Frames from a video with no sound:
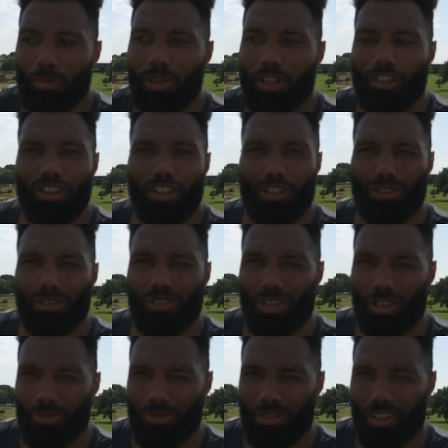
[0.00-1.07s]
Pretty chilled
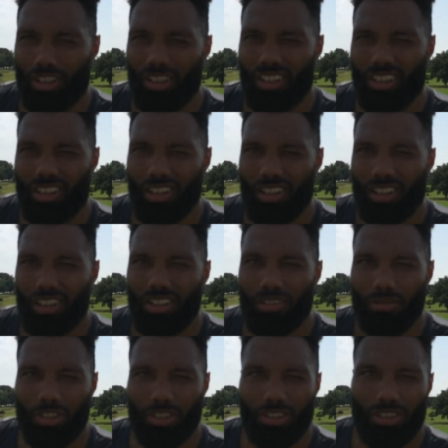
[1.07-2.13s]
so far.
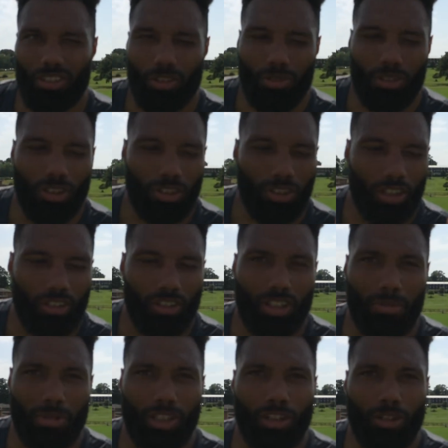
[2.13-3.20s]
We're just obviously it's
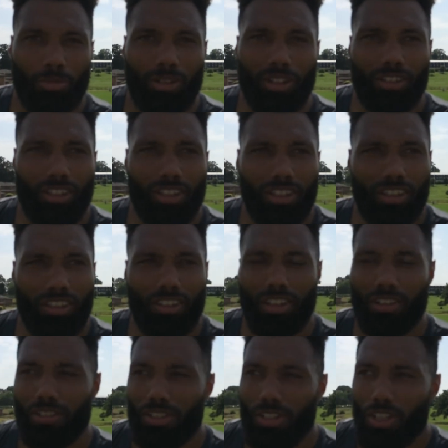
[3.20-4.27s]
going to be a long pre-season,
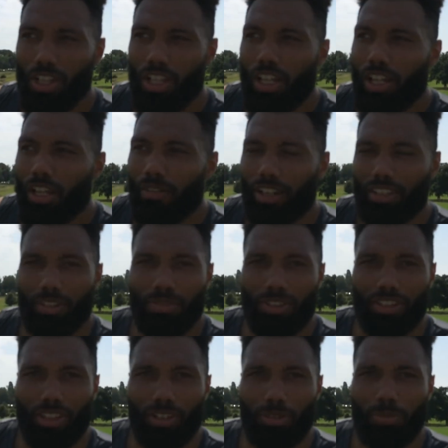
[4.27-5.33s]
so relatively
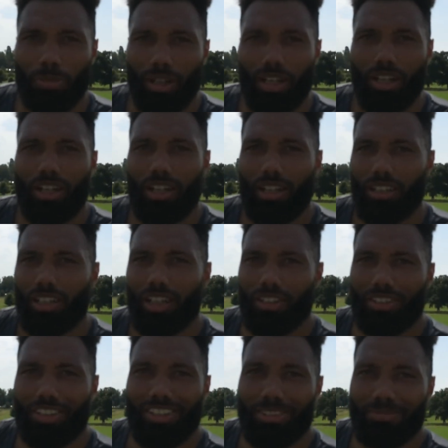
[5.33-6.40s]
chilled, but no,
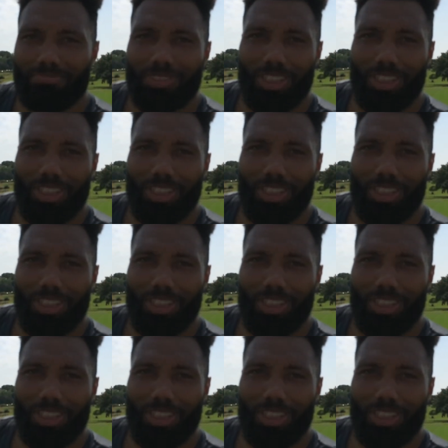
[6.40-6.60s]
it's good.